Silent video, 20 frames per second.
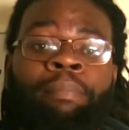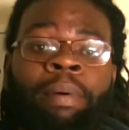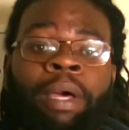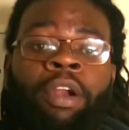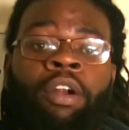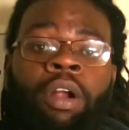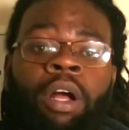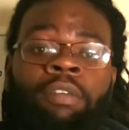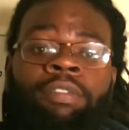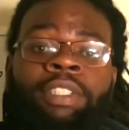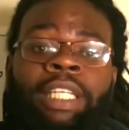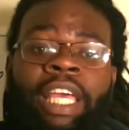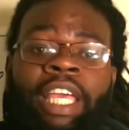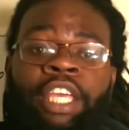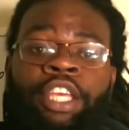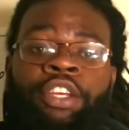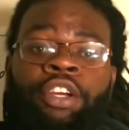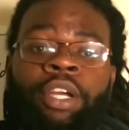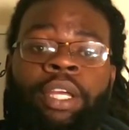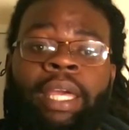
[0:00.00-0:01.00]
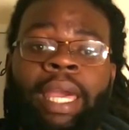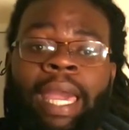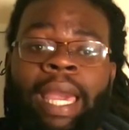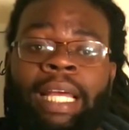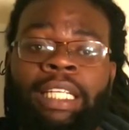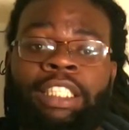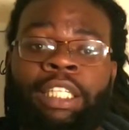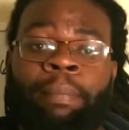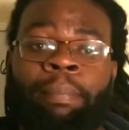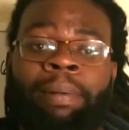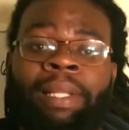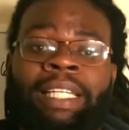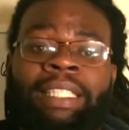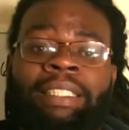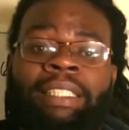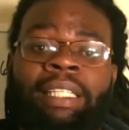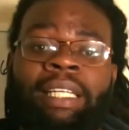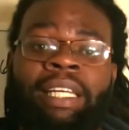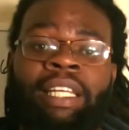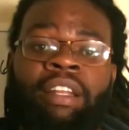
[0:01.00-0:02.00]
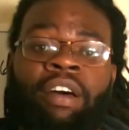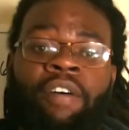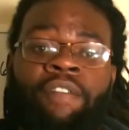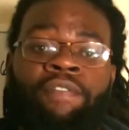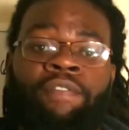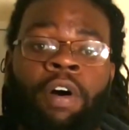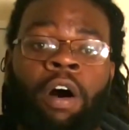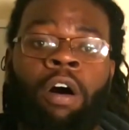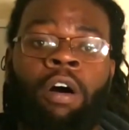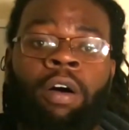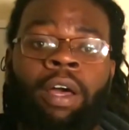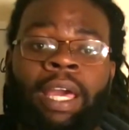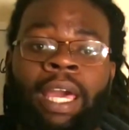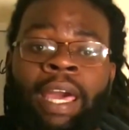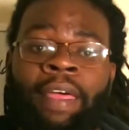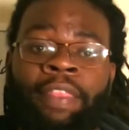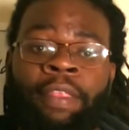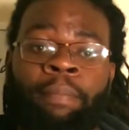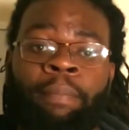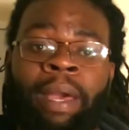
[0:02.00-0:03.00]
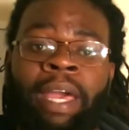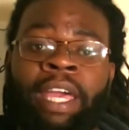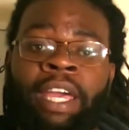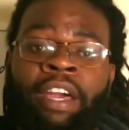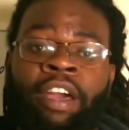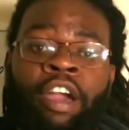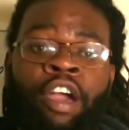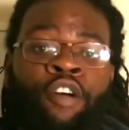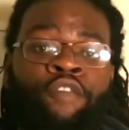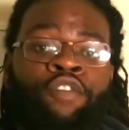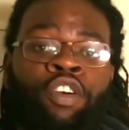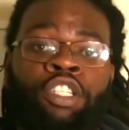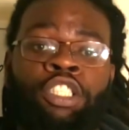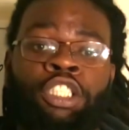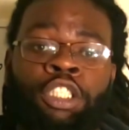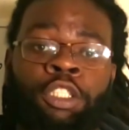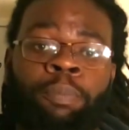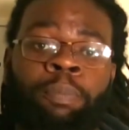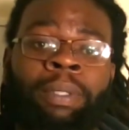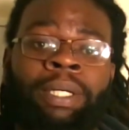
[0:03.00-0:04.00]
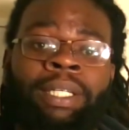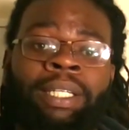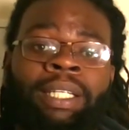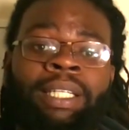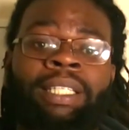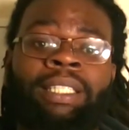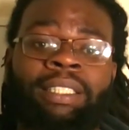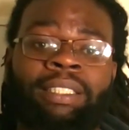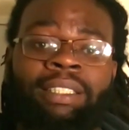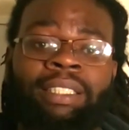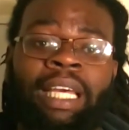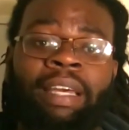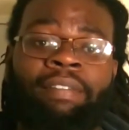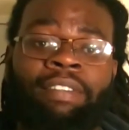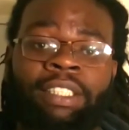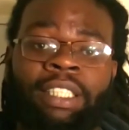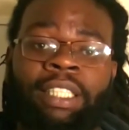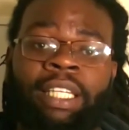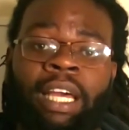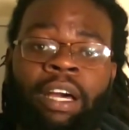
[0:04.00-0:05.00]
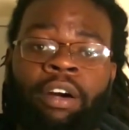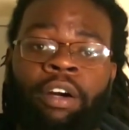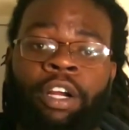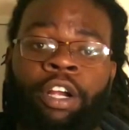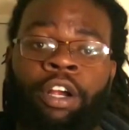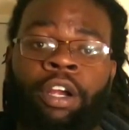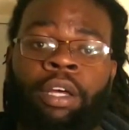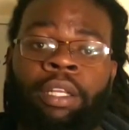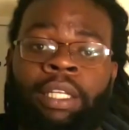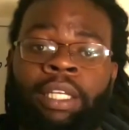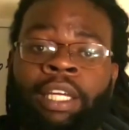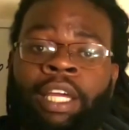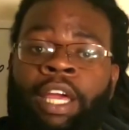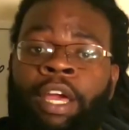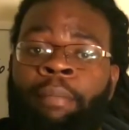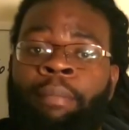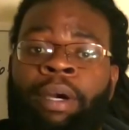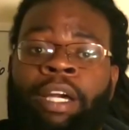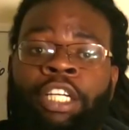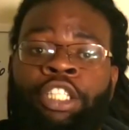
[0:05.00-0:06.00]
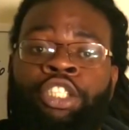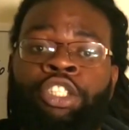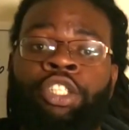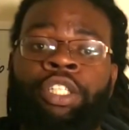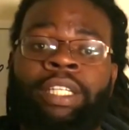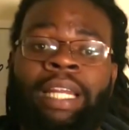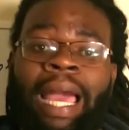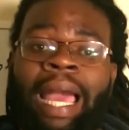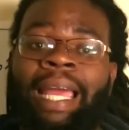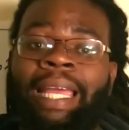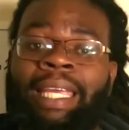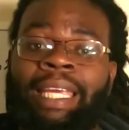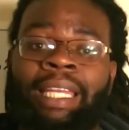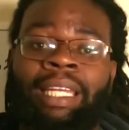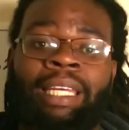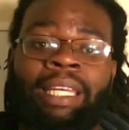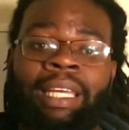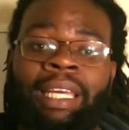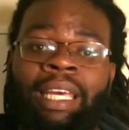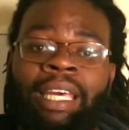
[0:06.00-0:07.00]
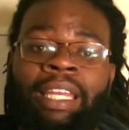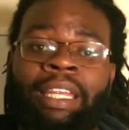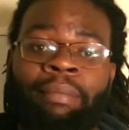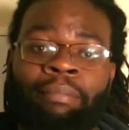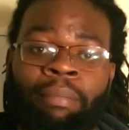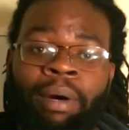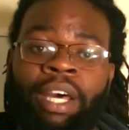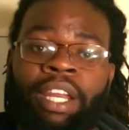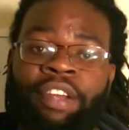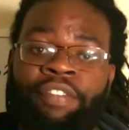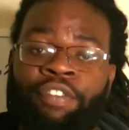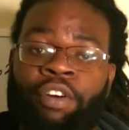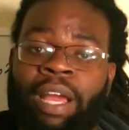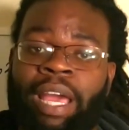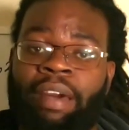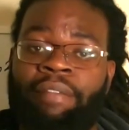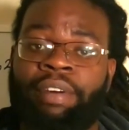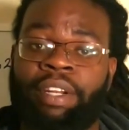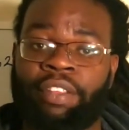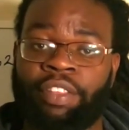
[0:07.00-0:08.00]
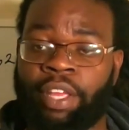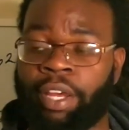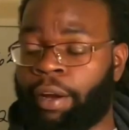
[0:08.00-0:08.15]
better off taking your cash and placing it in a vault at the bank versus putting it in a savings account currently because you're not getting any money for having it